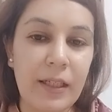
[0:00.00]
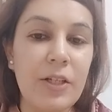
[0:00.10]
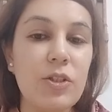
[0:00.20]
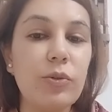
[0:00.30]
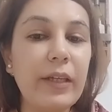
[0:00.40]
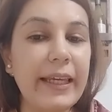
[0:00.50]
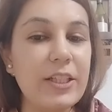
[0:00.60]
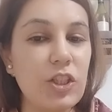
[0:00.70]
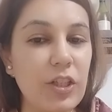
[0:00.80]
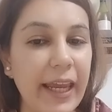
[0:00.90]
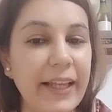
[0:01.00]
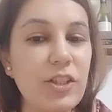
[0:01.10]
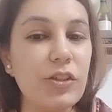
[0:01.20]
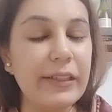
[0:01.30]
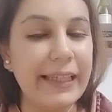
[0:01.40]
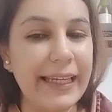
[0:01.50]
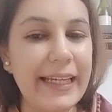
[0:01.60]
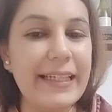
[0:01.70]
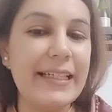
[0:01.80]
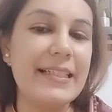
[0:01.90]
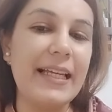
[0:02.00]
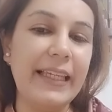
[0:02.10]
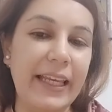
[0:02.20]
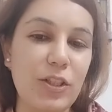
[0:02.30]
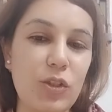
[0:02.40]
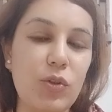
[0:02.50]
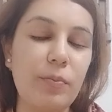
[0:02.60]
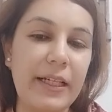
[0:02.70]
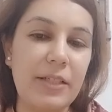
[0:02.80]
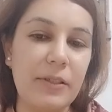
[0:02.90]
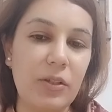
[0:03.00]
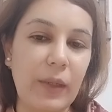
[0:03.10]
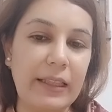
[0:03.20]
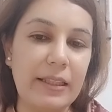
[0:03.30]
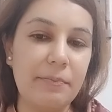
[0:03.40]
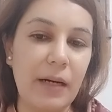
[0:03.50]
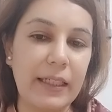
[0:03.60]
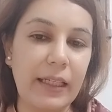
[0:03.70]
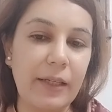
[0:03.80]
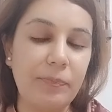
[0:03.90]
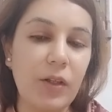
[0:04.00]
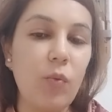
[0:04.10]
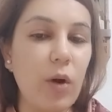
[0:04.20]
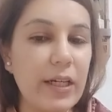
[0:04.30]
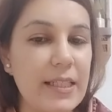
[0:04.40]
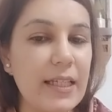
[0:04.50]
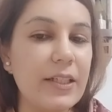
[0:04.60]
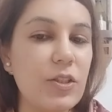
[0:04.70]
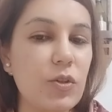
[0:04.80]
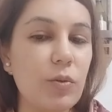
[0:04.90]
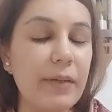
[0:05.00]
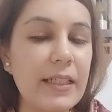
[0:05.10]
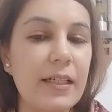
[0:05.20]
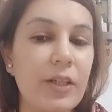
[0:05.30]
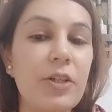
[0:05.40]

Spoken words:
So the exchange deed is an instrument between the party. What is an instrument?